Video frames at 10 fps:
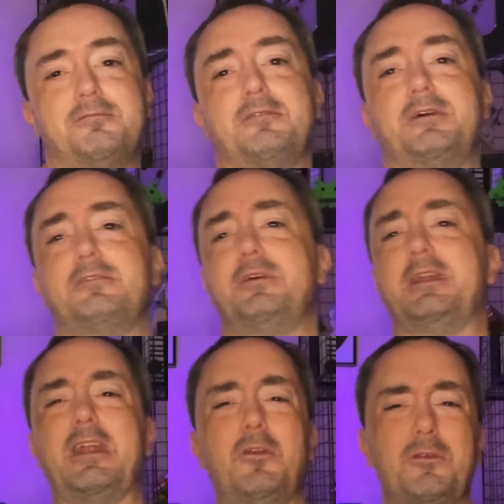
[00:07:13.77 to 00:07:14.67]
find it
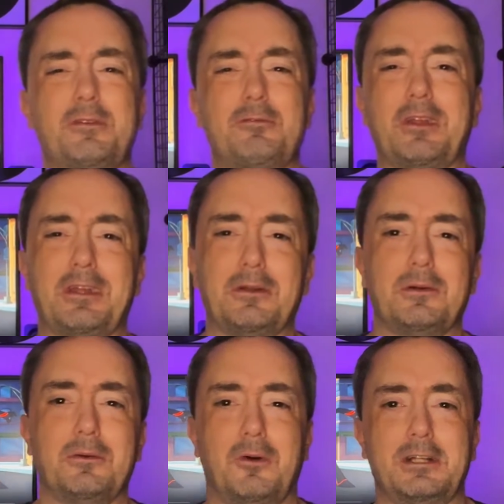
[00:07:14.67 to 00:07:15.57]
funny. I don't know if I'm really
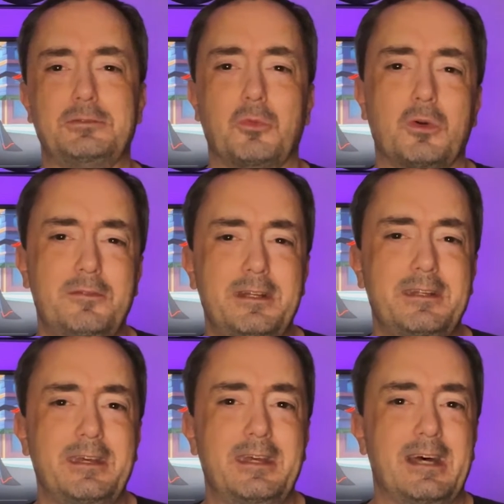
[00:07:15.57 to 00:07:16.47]
gonna watch more of it.
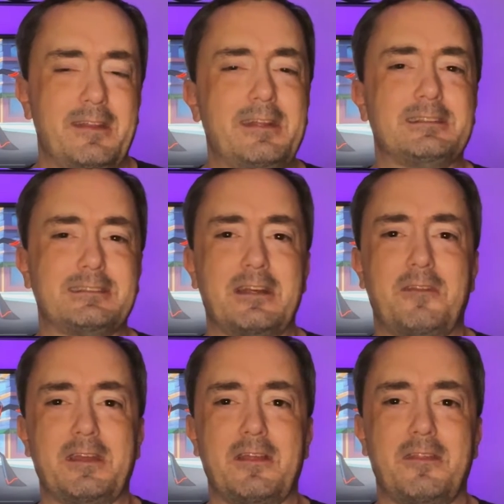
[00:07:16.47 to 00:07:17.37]
I think it's the kind of
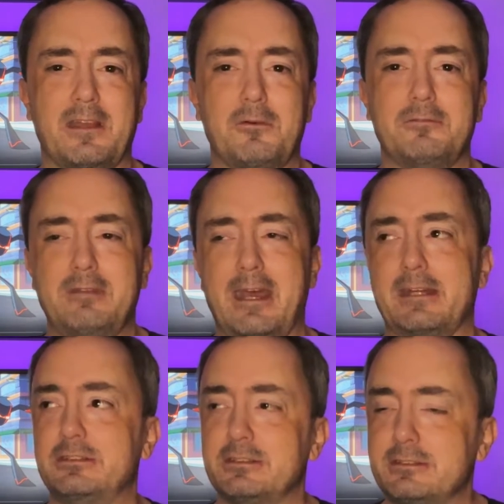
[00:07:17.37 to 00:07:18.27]
thing I think I would
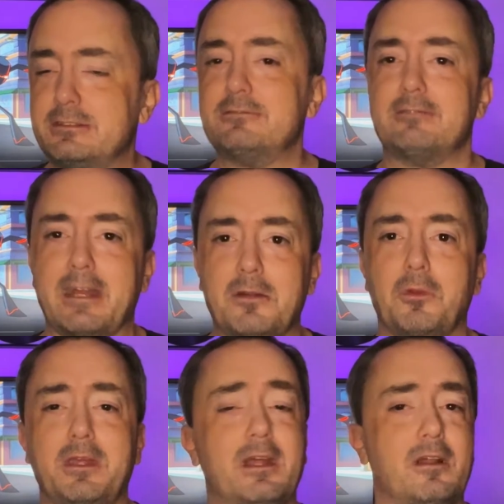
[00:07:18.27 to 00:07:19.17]
add just
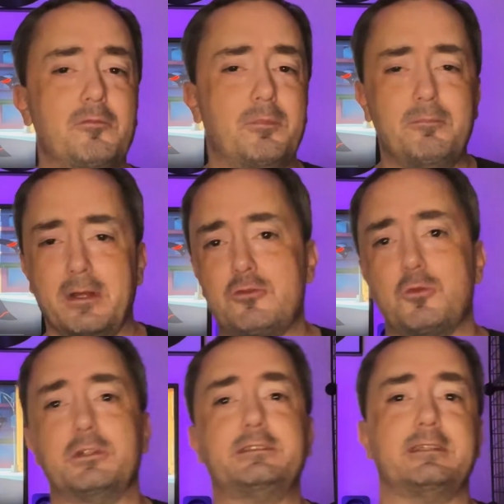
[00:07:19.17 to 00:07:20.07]
randomly. I love Ben
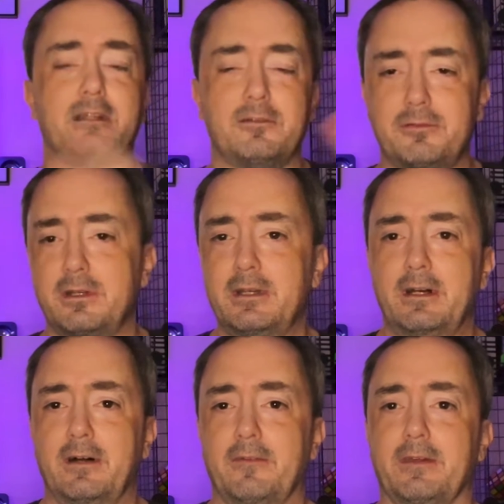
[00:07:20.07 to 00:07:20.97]
Schwartz, and I love
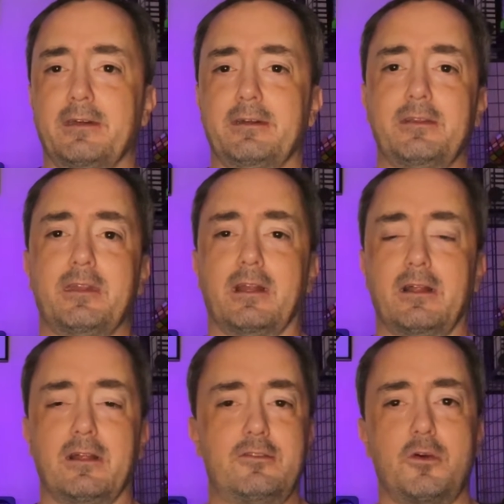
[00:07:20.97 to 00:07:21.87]

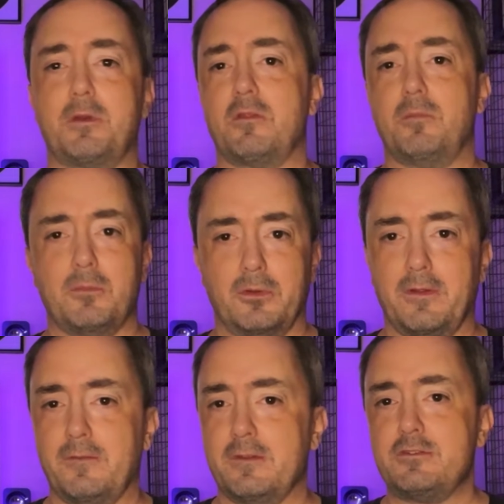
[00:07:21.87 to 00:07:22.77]
so many of the people
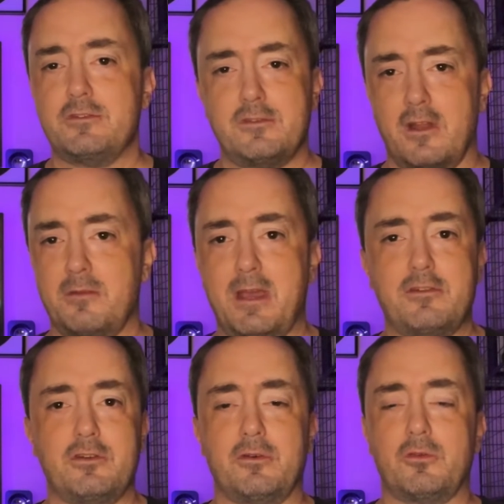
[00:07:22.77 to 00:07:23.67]
in this. John
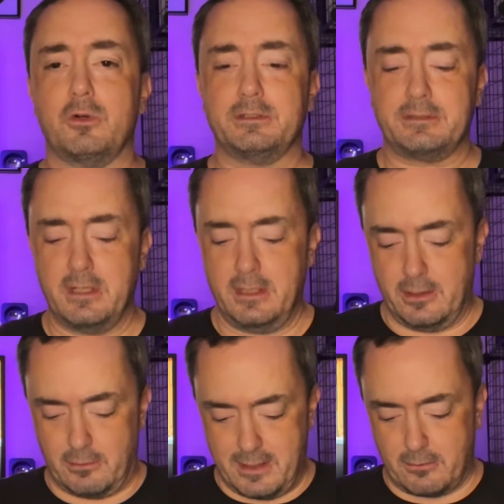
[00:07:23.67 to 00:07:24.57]
DiMaggio, of course.
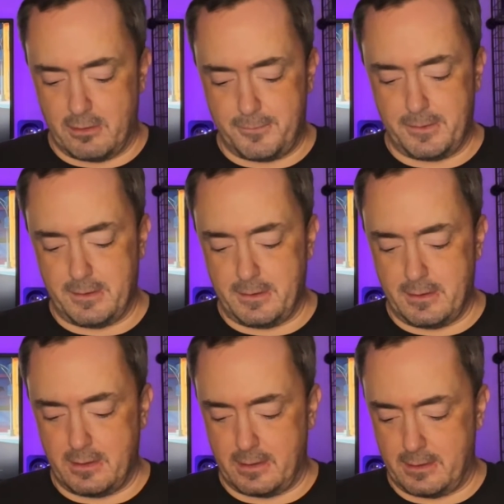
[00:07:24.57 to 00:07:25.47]
Great
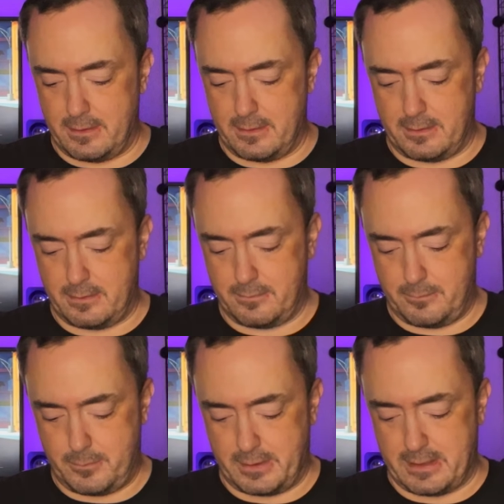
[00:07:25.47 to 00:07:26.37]
Griffin.
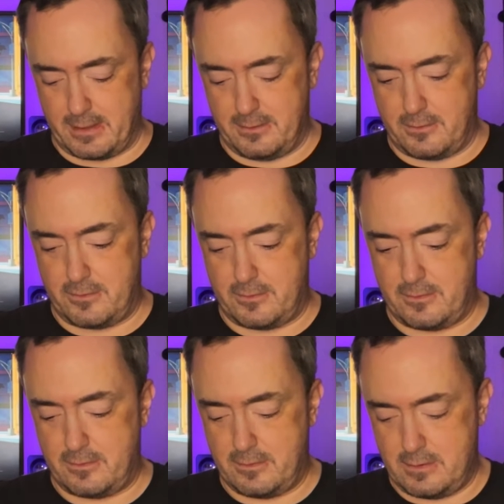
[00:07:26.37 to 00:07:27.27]
But yeah,
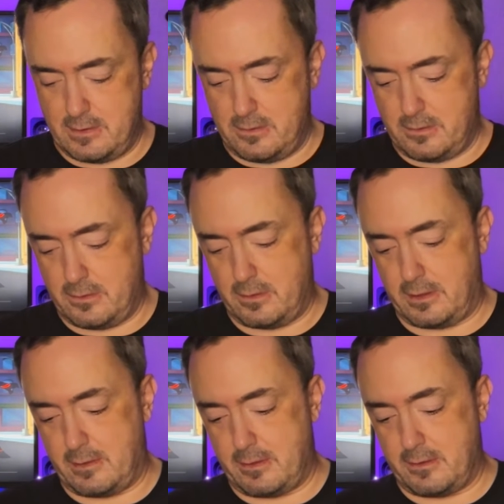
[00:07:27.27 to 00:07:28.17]
it's
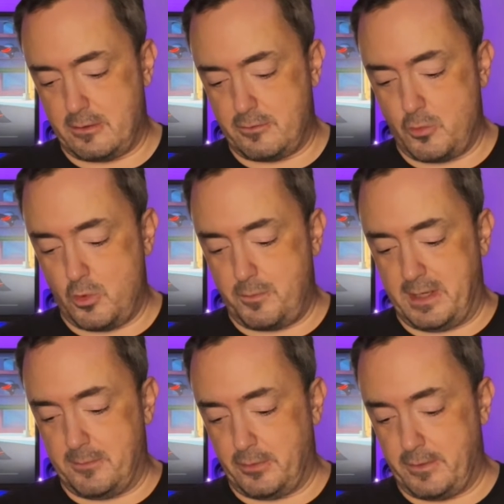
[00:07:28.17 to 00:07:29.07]
God, and there's more
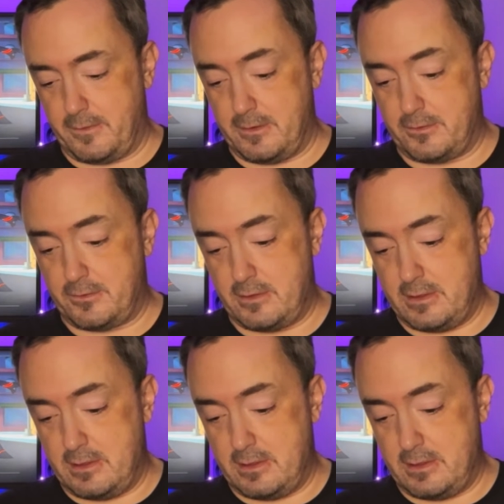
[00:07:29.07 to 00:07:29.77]
people in this.